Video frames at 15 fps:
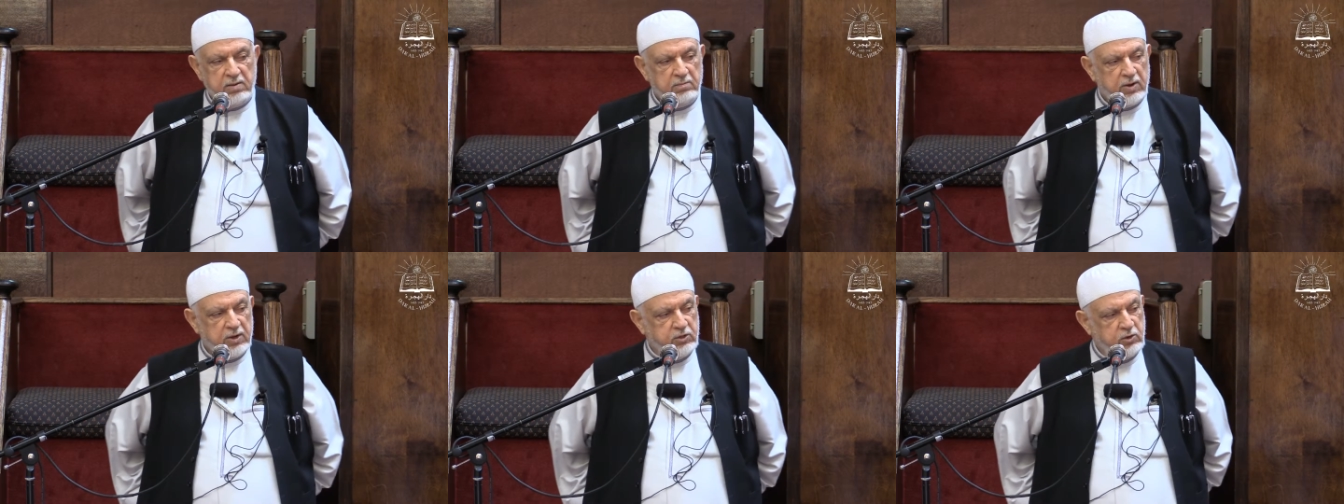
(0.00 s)

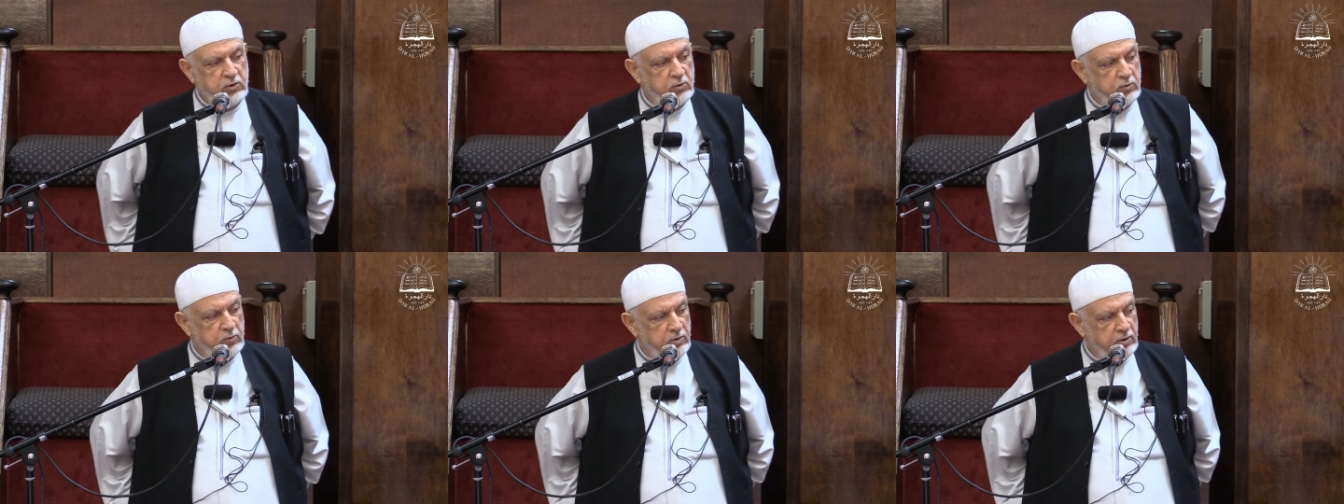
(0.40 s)
But
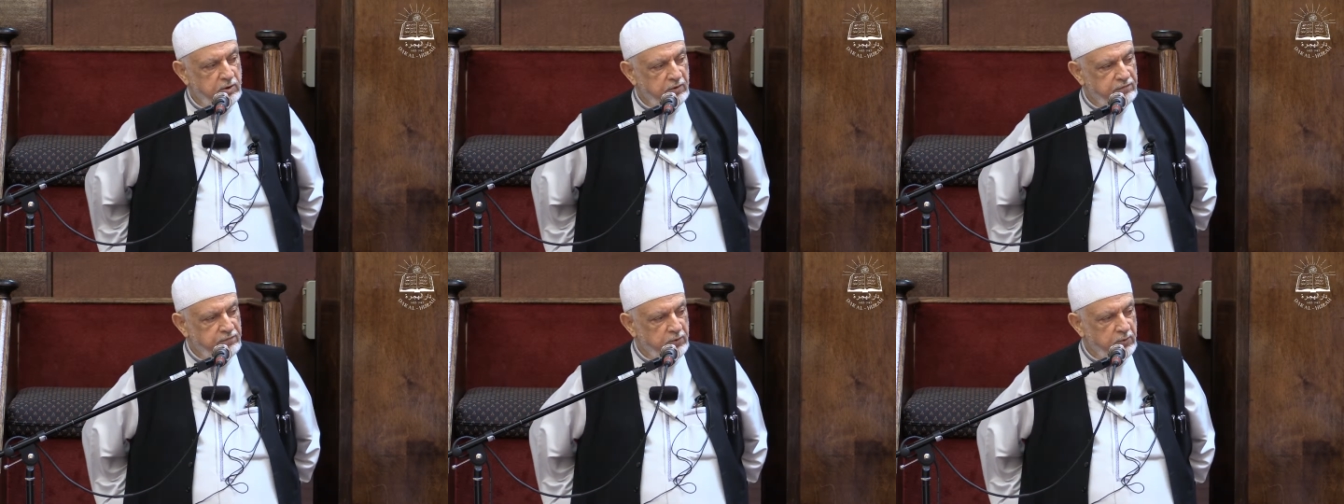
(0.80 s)
you,
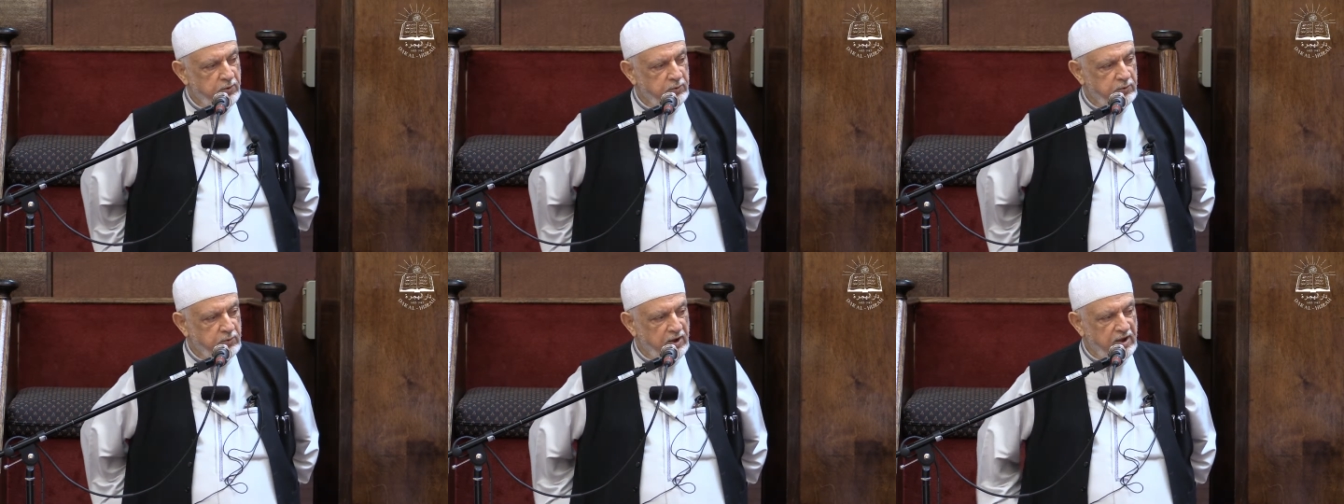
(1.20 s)
if you
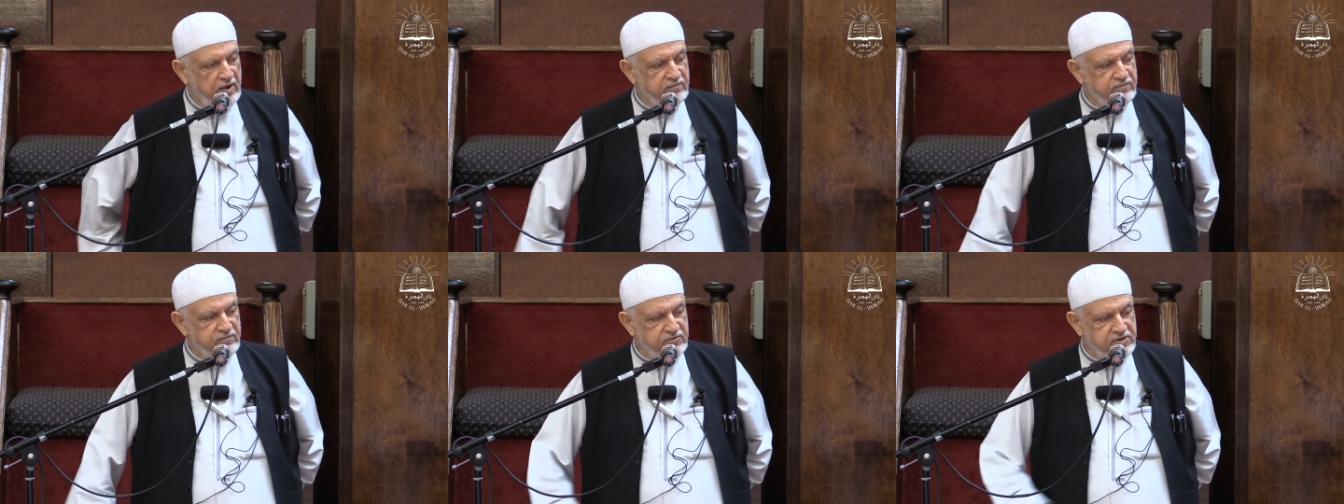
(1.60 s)
want to
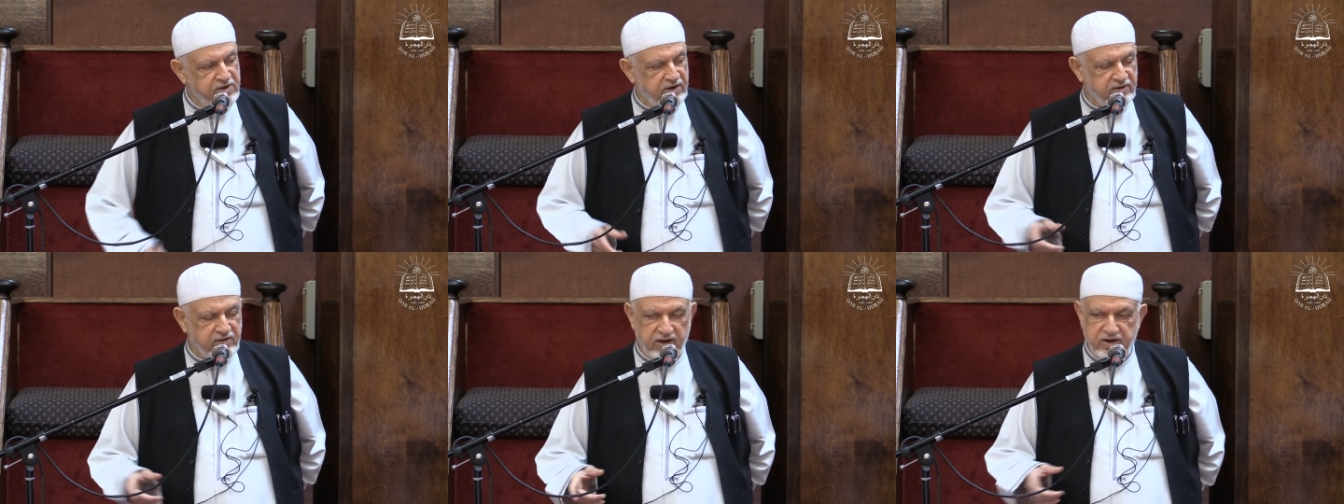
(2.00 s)
have
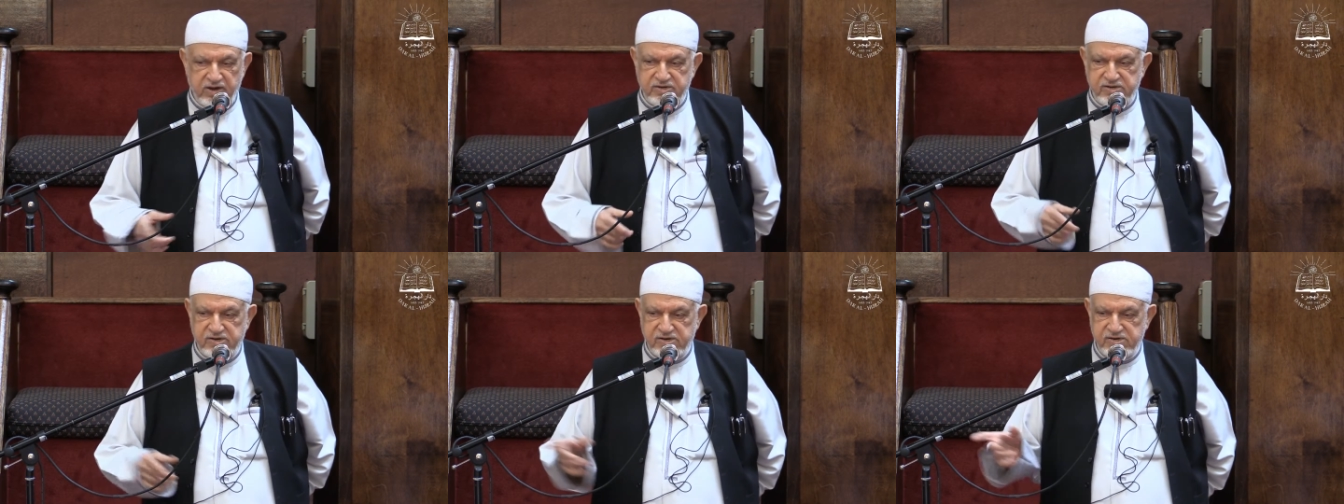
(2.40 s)
certain
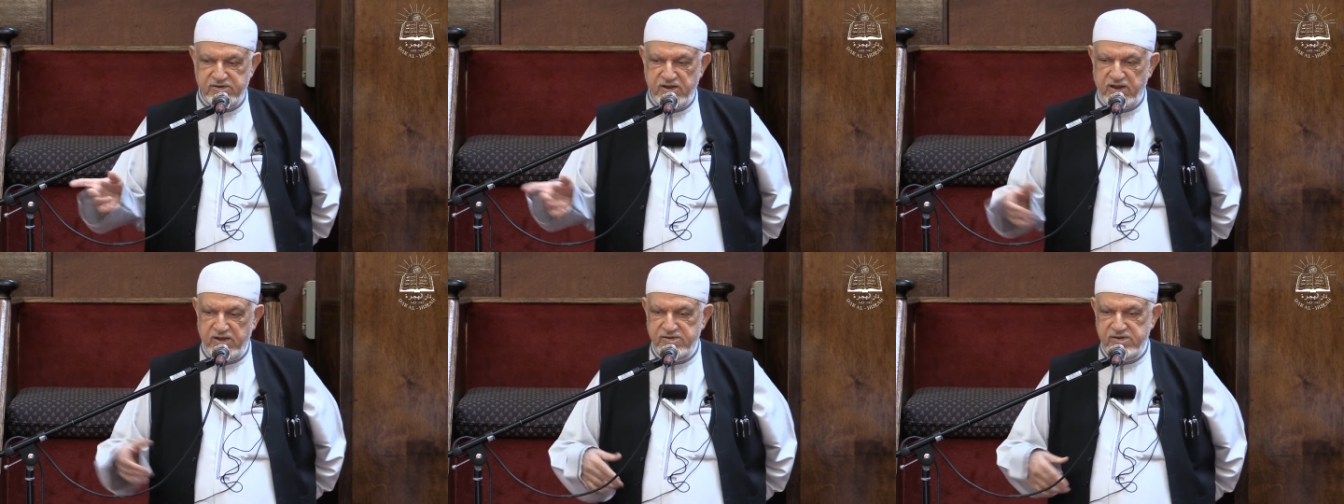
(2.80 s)

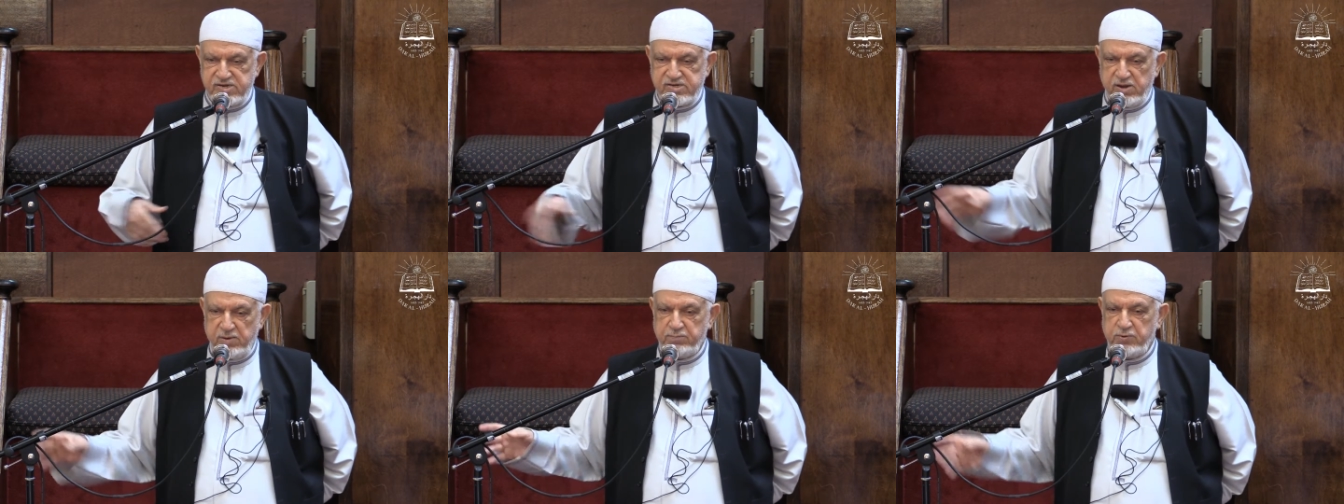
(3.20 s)
exercise,
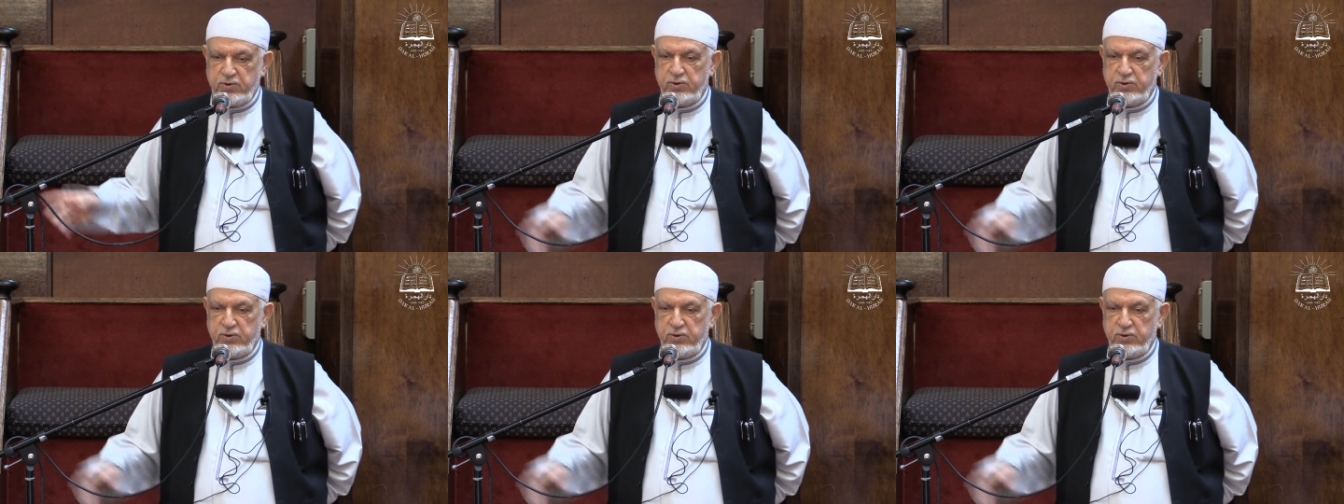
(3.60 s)
it's up to